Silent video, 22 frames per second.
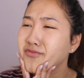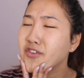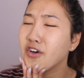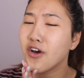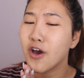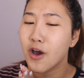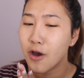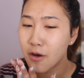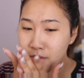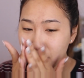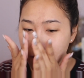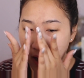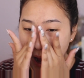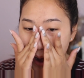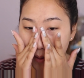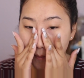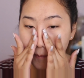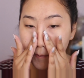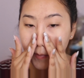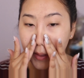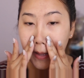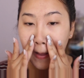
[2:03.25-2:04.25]
for
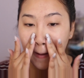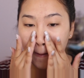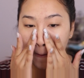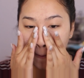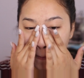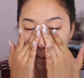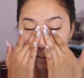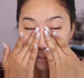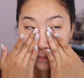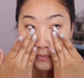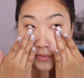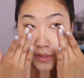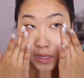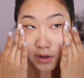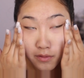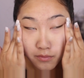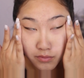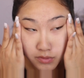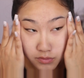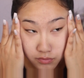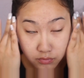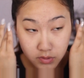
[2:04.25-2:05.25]
homecoming, I
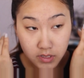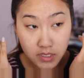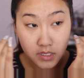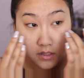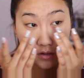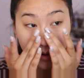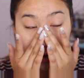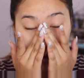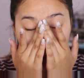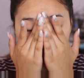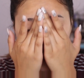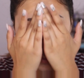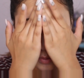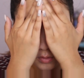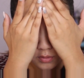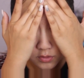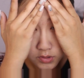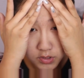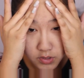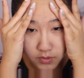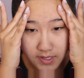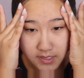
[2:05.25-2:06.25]
was really not in the
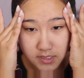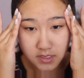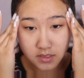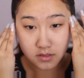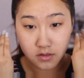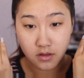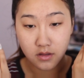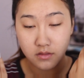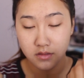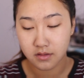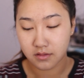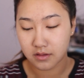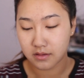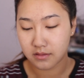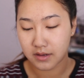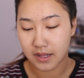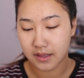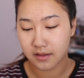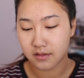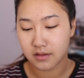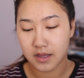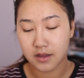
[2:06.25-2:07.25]
mood, so I just got the,
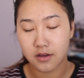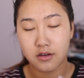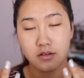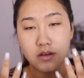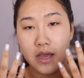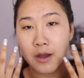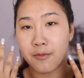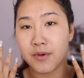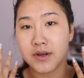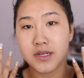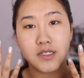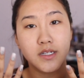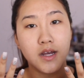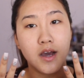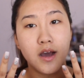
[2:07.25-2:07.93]
like, I went to